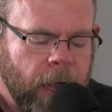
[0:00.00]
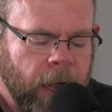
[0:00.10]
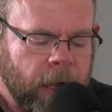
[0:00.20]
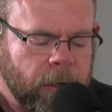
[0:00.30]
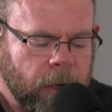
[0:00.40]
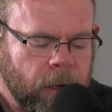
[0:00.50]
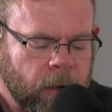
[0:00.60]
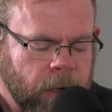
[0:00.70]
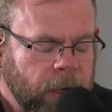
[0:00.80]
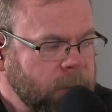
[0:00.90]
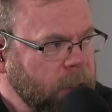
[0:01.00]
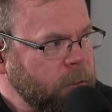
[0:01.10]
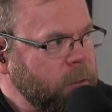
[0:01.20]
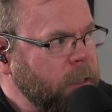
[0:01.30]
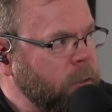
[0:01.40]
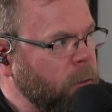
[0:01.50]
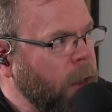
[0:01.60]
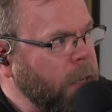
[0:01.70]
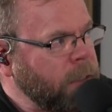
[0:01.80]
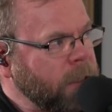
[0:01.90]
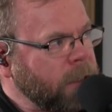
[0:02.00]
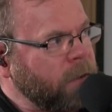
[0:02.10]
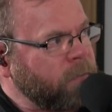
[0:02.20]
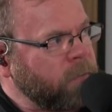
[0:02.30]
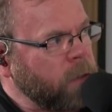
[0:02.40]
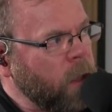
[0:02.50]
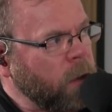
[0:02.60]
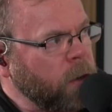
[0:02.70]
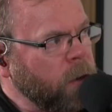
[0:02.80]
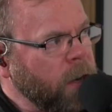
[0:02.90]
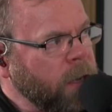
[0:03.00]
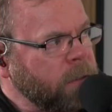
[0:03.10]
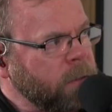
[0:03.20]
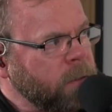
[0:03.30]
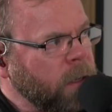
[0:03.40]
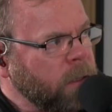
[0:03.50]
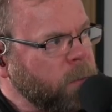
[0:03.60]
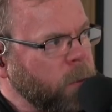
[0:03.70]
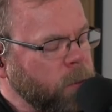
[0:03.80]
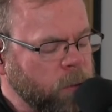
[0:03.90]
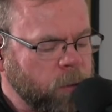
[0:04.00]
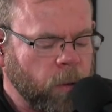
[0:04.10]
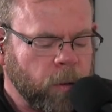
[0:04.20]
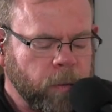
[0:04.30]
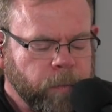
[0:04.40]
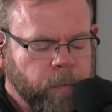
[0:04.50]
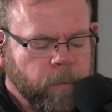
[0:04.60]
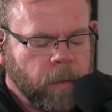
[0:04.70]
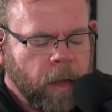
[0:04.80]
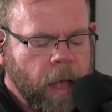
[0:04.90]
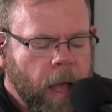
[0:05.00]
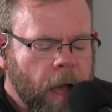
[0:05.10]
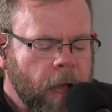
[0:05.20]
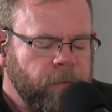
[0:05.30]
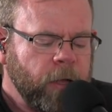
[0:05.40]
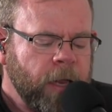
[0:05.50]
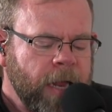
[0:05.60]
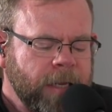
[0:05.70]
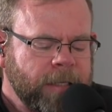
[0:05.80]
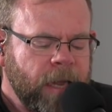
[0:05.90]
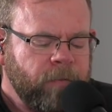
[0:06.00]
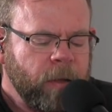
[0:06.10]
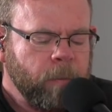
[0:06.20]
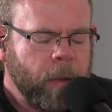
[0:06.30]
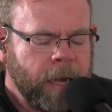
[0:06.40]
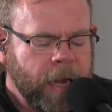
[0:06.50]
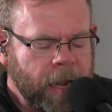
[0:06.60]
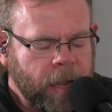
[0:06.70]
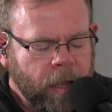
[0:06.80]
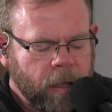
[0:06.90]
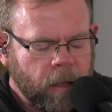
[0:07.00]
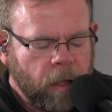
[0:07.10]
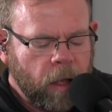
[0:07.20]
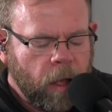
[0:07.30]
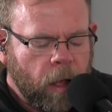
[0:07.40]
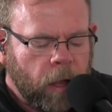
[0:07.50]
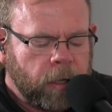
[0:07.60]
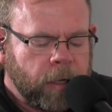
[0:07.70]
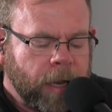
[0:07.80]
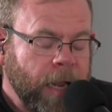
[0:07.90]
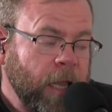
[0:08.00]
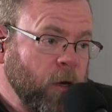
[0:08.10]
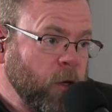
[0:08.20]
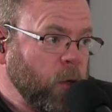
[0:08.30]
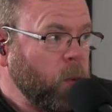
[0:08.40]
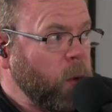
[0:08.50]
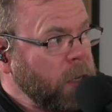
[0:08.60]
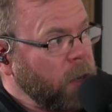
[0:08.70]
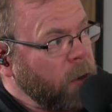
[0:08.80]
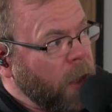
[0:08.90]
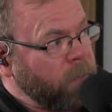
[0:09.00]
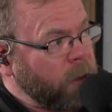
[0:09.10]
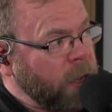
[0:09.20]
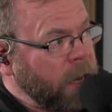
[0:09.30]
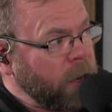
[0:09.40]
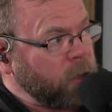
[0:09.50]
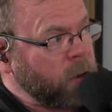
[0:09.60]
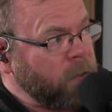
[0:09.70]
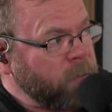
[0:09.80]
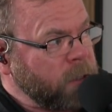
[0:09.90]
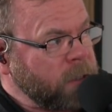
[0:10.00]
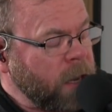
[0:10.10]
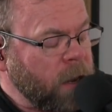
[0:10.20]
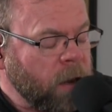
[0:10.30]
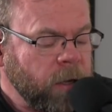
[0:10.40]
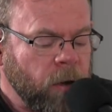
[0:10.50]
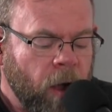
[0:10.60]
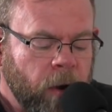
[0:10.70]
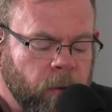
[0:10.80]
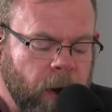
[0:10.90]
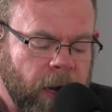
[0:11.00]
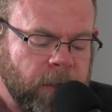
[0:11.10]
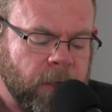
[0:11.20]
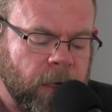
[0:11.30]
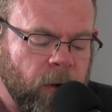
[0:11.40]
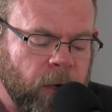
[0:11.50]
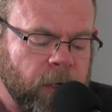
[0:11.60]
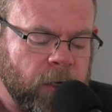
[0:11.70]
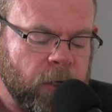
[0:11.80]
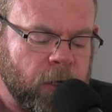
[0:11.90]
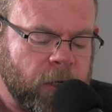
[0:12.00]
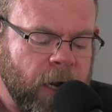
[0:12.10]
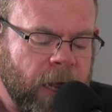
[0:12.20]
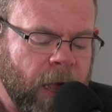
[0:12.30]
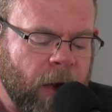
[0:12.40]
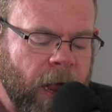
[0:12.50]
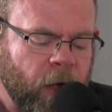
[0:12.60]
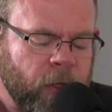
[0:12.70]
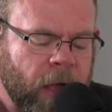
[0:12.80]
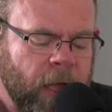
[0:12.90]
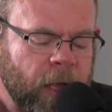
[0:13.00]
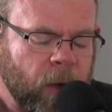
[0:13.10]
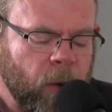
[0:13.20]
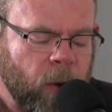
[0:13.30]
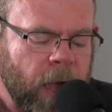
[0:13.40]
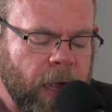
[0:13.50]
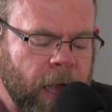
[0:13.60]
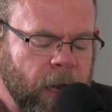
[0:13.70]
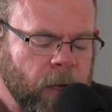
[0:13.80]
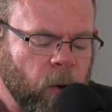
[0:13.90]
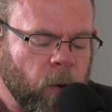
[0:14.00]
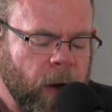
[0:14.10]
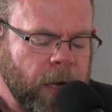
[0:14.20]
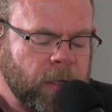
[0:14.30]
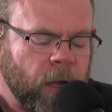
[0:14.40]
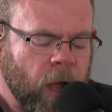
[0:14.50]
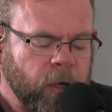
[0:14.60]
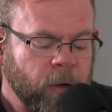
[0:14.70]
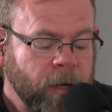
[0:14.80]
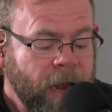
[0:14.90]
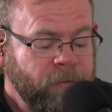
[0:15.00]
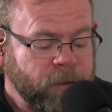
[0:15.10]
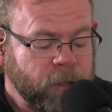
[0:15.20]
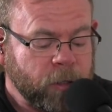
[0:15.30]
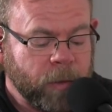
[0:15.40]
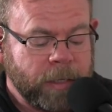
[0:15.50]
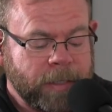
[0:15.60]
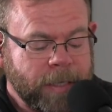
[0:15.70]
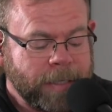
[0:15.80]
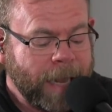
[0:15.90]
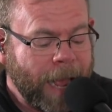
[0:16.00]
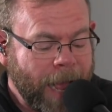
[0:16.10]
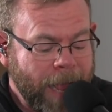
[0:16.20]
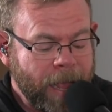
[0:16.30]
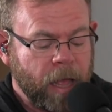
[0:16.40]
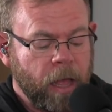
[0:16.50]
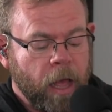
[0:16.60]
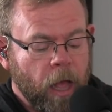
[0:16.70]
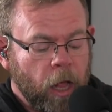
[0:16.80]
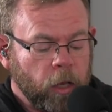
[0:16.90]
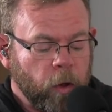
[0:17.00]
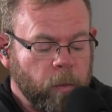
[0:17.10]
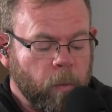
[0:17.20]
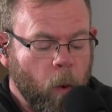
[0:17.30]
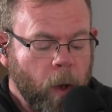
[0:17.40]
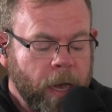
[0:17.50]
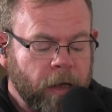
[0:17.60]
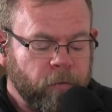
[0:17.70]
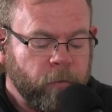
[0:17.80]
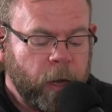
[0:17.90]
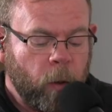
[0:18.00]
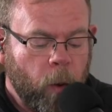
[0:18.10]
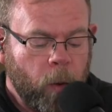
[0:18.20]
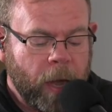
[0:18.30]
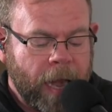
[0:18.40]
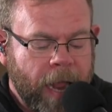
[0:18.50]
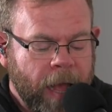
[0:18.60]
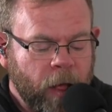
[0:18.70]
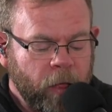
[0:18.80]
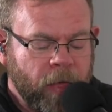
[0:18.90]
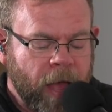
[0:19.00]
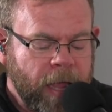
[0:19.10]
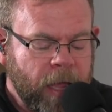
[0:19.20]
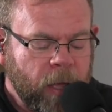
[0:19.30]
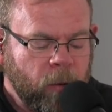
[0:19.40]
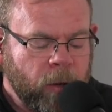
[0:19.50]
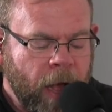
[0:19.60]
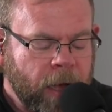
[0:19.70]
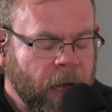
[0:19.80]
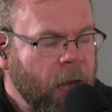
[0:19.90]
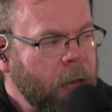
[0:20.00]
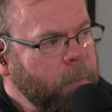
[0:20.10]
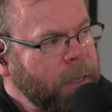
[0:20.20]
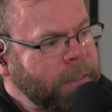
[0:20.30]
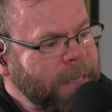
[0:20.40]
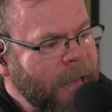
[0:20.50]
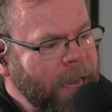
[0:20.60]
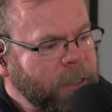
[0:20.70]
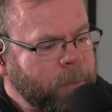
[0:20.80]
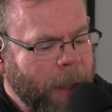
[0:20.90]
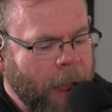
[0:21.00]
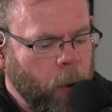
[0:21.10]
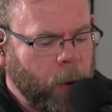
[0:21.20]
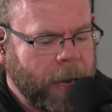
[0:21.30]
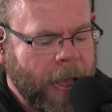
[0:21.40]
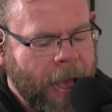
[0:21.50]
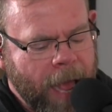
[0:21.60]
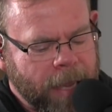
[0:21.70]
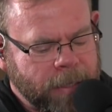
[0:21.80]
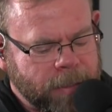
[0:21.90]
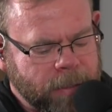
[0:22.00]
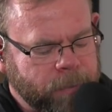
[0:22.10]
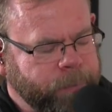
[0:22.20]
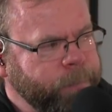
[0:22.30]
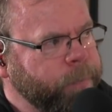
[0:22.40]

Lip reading: And yes, as you said, trying to live longer and as opposed to shorter. If you like saving money like you do when you get a good driver discount on your auto rates, you should check out Health IQ and get lower rates on your life insurance today. Learn more and get a free quote at healthiq.com/powercast.